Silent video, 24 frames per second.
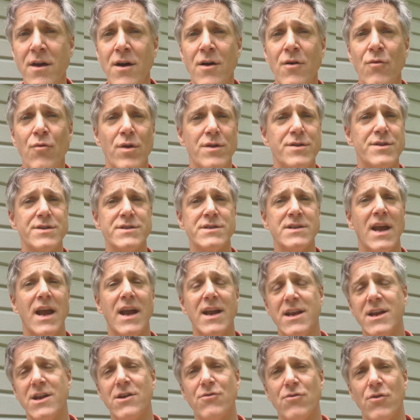What does an
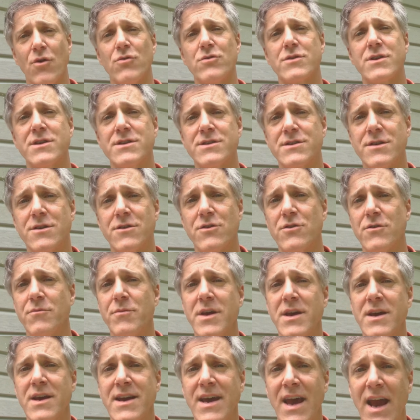80-year-old consider to
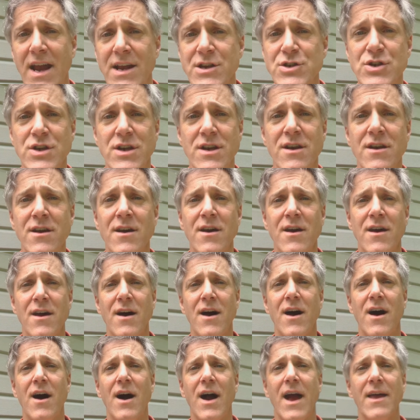be engaging?
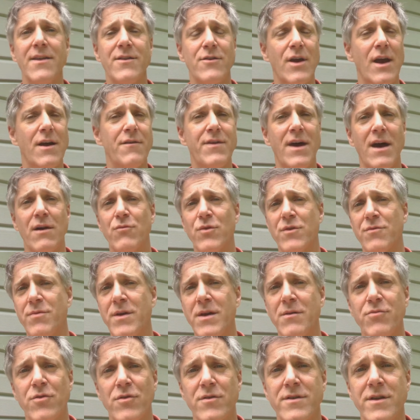And you have that with
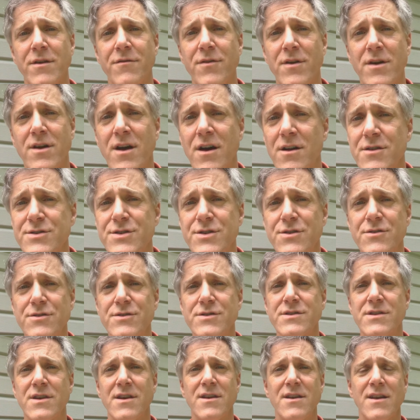people of different
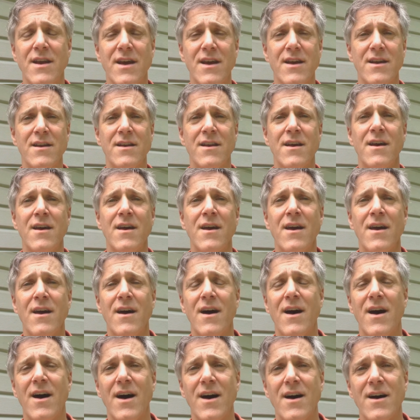cultures and
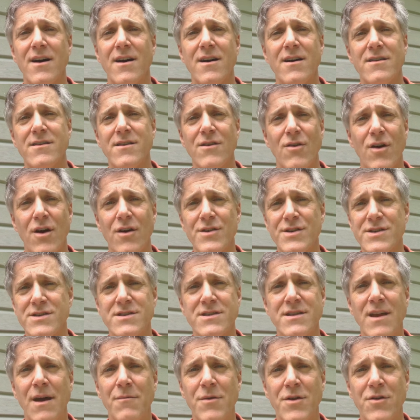all these
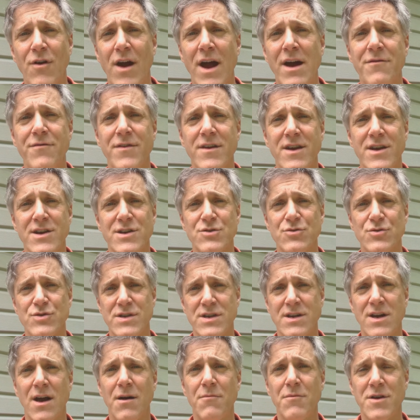demographic issues
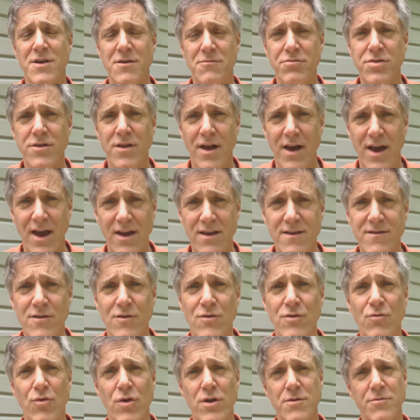that come into play. So
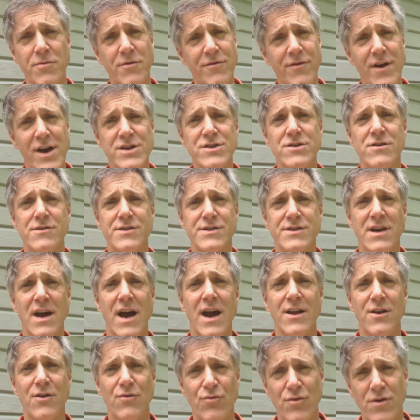in the world of professional
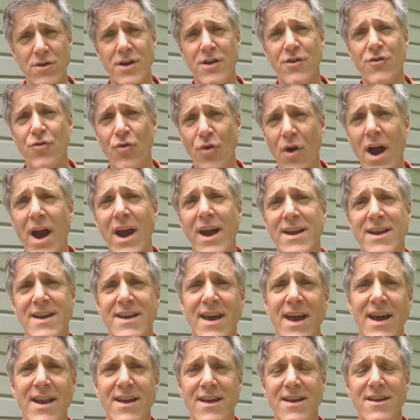design, you're really trying to
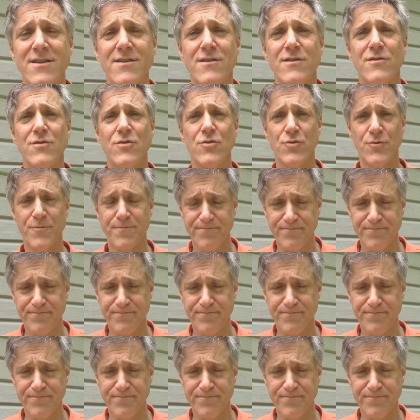get into